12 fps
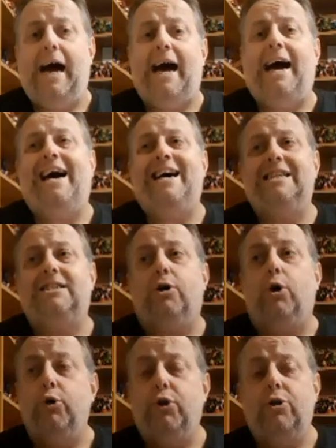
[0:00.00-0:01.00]
And
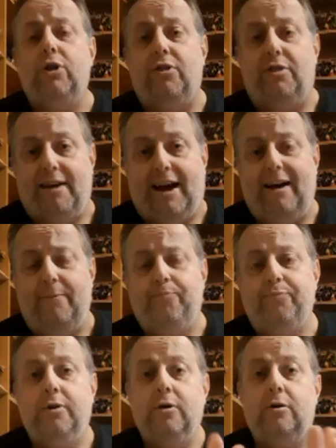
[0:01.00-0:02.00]
other than that,
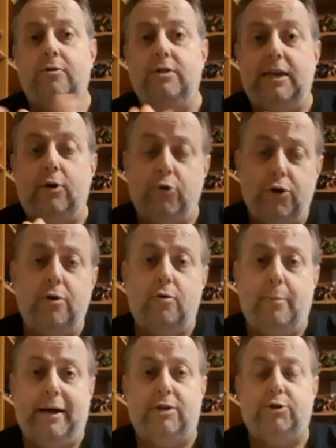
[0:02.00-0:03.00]
the other
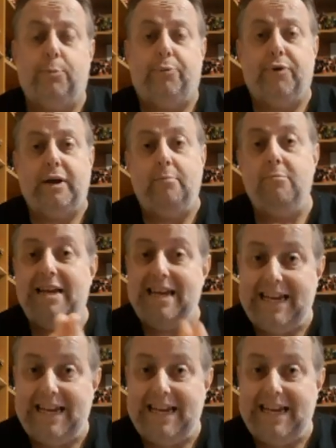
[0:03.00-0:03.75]
Omega Supreme